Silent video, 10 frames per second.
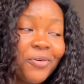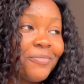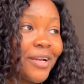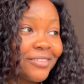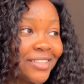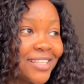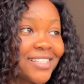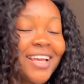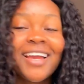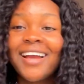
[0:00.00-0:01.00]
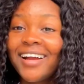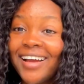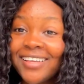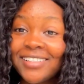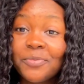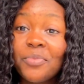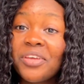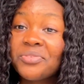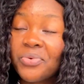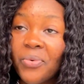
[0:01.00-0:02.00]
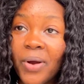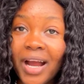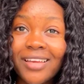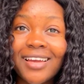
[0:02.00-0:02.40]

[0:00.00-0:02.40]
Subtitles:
Oh my goodness, guys, the pay is so high.